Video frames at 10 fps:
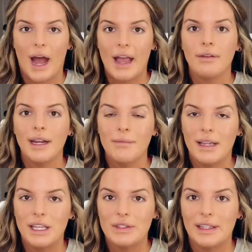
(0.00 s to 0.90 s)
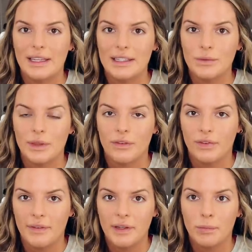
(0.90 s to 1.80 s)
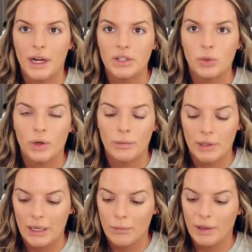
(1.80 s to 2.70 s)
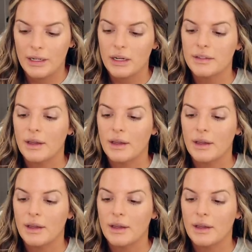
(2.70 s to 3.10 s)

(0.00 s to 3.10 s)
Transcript: I recommend using this with a fluffy brush or a beauty blender,